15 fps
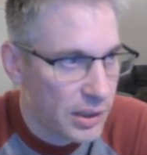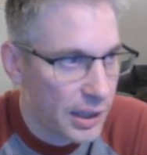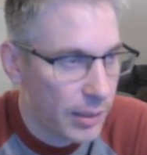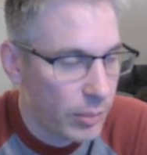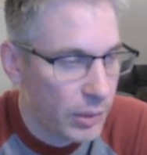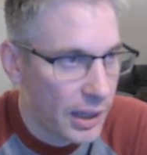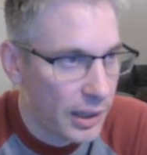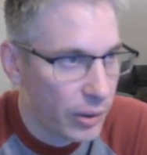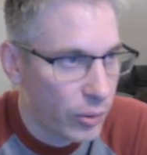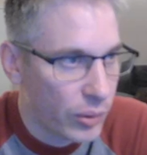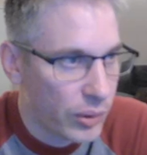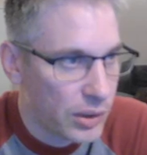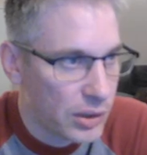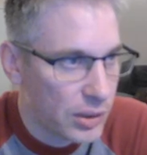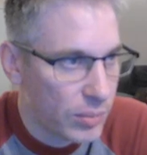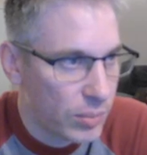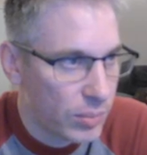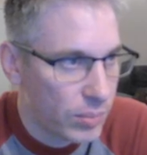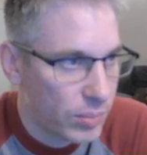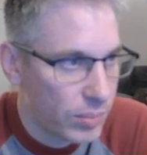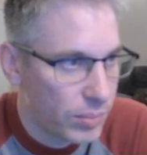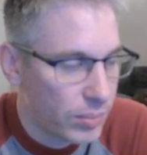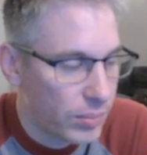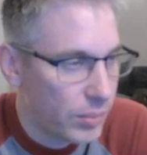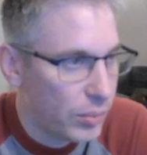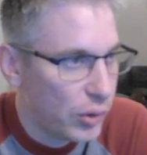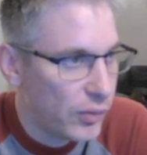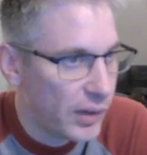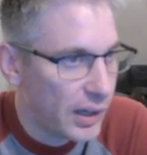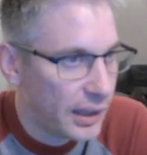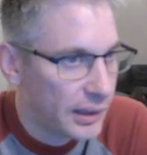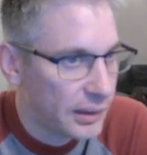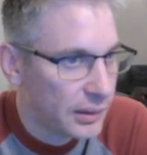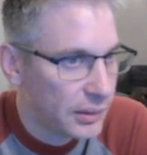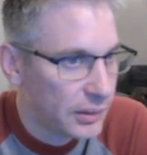I'm not going to move on.